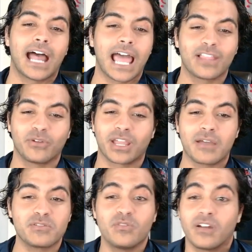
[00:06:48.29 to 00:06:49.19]

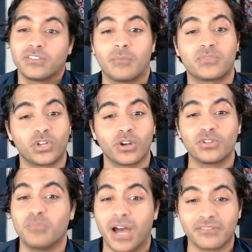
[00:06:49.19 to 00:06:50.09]
I'm sure
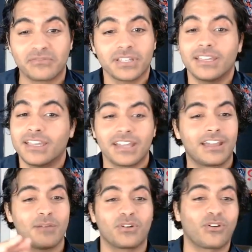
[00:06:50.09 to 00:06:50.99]
you might have
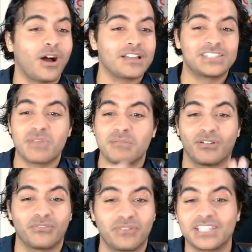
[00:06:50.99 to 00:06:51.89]
come across it maybe
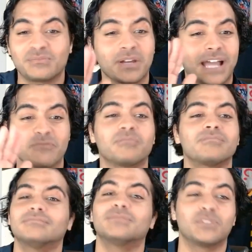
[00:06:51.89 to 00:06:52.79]
on Facebook.
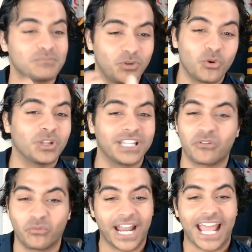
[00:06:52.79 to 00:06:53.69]
Google it
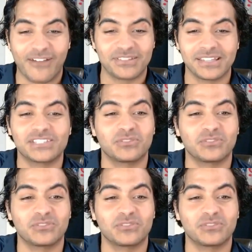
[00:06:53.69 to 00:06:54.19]
right after this.